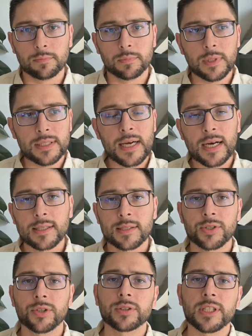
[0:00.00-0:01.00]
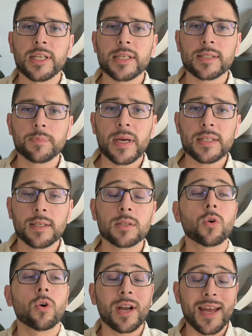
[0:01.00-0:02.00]
deduct certain
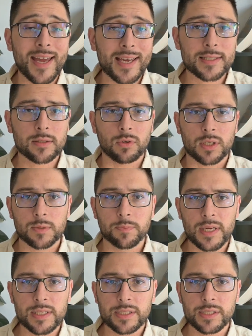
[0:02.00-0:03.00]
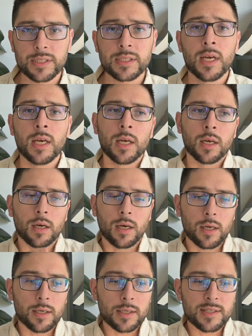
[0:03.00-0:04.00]
expenses or extra expenses,
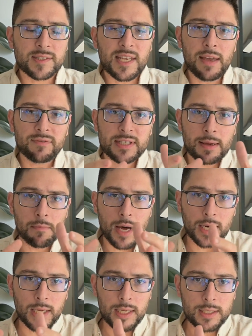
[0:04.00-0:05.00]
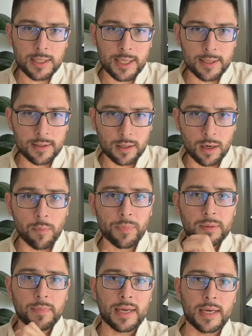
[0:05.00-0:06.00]
save some money in the
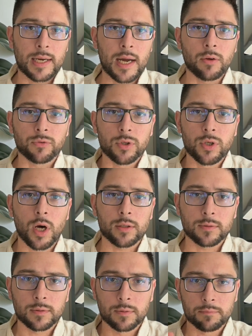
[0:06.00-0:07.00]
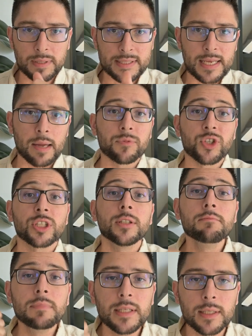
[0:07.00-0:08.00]
company bank account and not be subject
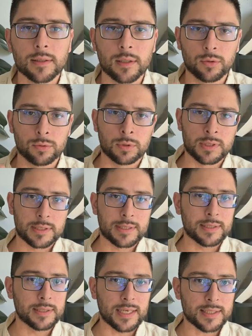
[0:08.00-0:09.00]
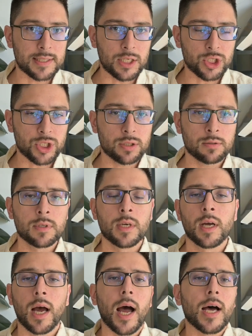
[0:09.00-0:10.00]
immediately to taxation,
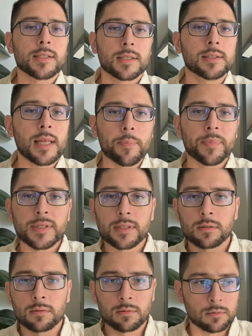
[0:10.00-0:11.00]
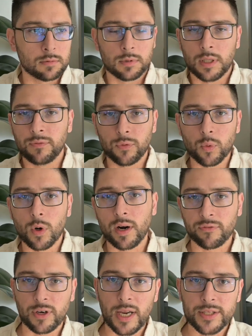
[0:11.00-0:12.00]
as it happens if you were a
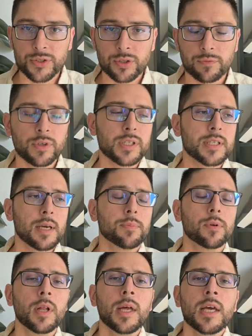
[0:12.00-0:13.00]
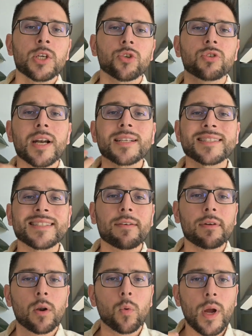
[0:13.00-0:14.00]
freelancer, for example. So there are
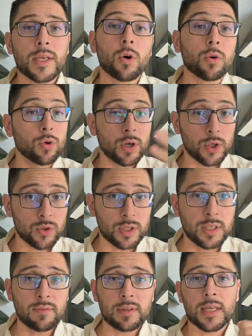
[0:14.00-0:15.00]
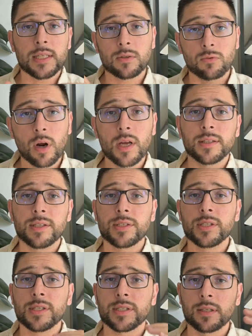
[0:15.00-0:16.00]
several ways, or you can use a dividends, royalty
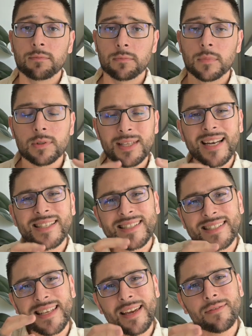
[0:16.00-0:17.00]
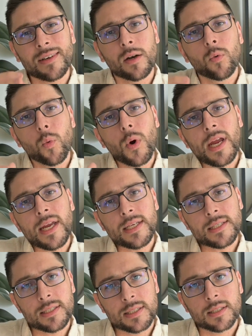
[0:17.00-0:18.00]
system. There are several
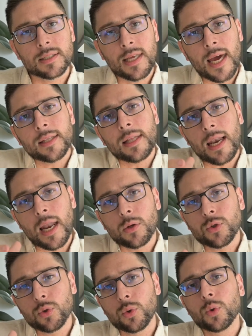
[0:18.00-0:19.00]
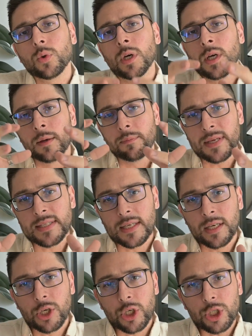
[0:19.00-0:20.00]
ways that allows you to
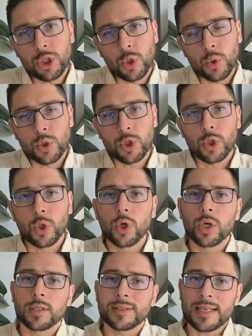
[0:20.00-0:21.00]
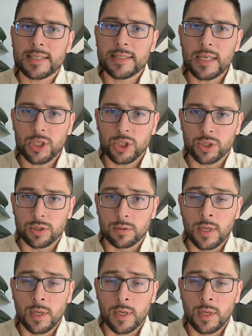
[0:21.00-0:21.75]
basically reduce your taxation.